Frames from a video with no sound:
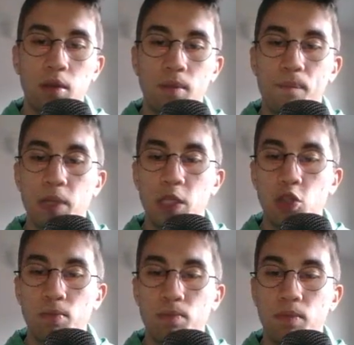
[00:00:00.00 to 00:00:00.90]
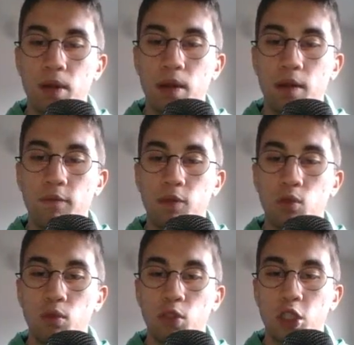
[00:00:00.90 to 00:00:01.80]
bishop
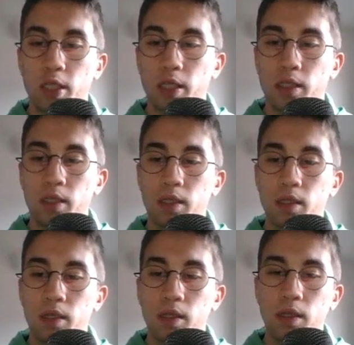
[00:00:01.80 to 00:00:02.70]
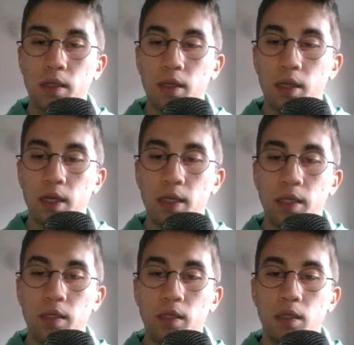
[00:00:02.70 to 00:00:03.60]
f2 check, and
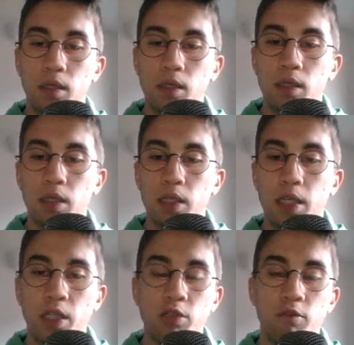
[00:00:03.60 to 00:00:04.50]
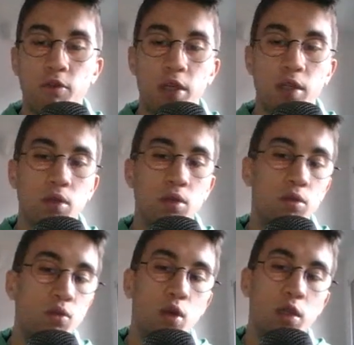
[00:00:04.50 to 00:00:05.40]
king h3.
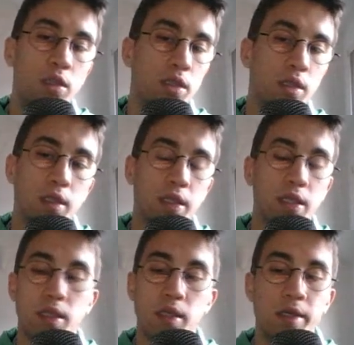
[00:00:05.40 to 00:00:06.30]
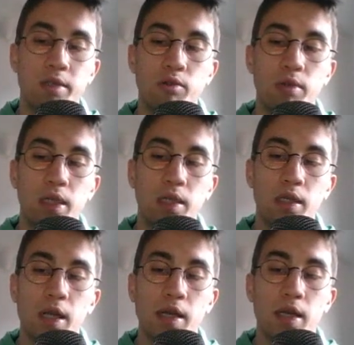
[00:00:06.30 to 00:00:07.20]
What a king hunt really.
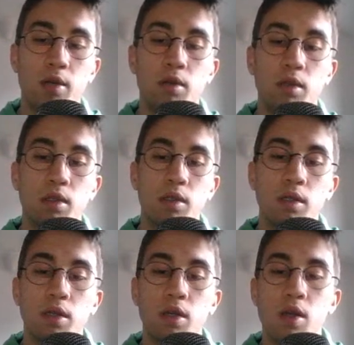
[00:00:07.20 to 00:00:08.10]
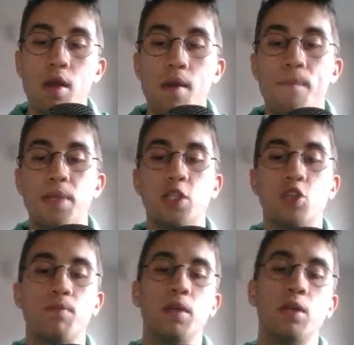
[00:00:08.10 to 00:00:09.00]
And now
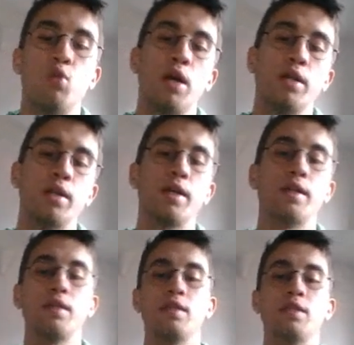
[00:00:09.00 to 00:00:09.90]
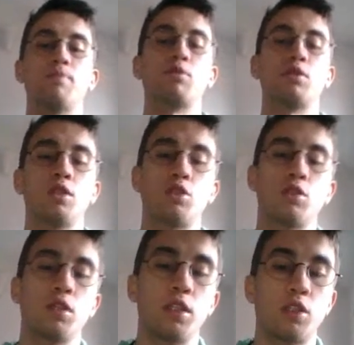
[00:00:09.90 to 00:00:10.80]
bishop e1, and the
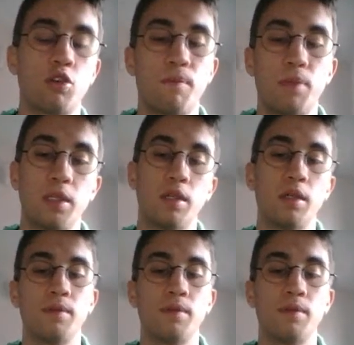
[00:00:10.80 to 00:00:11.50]
position is completely